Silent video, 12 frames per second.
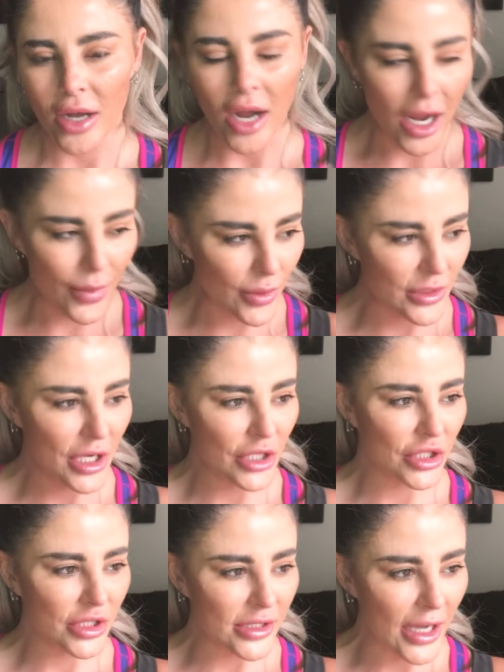
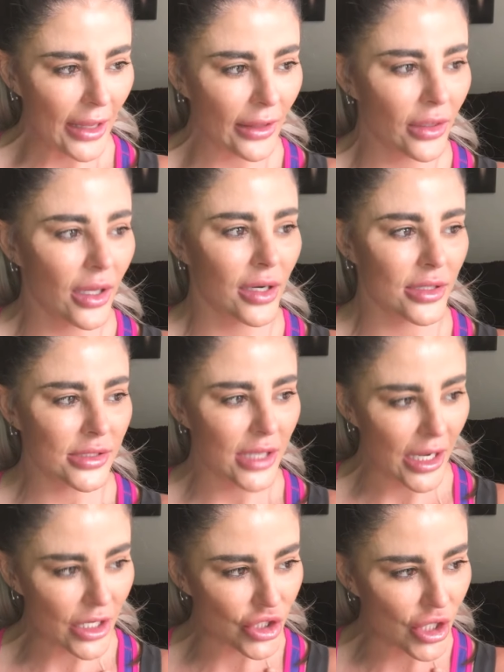Hypertension, tight lungs,
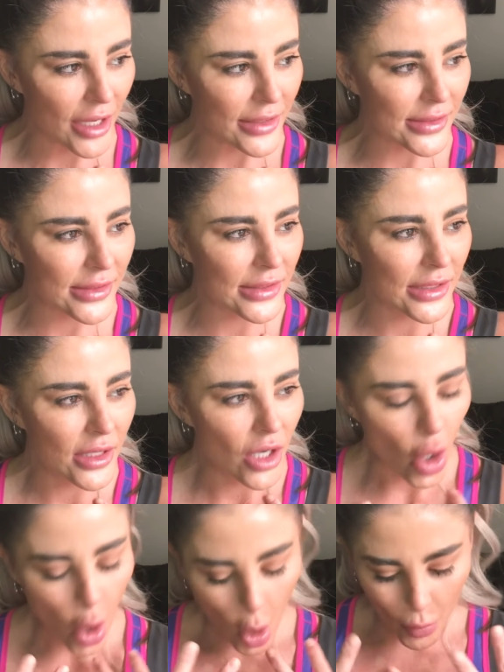tight chest,
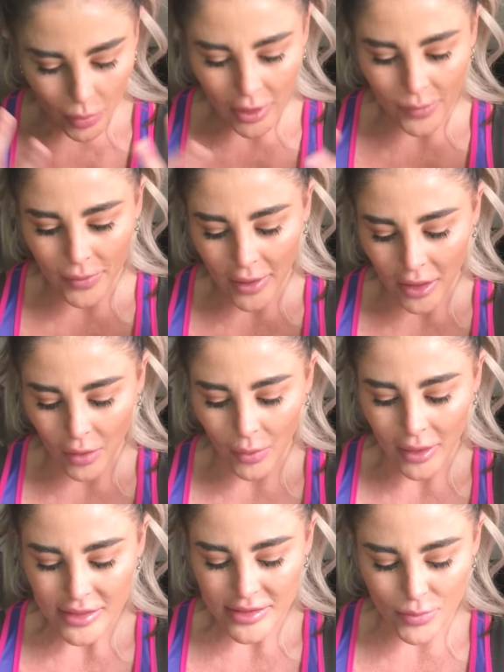open up the
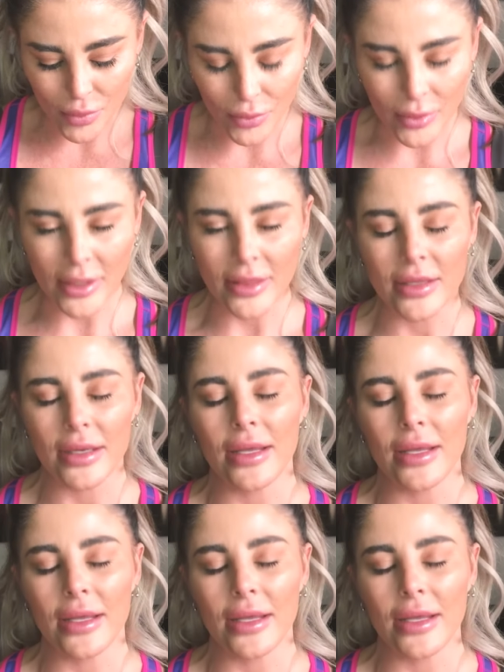airways, breathe it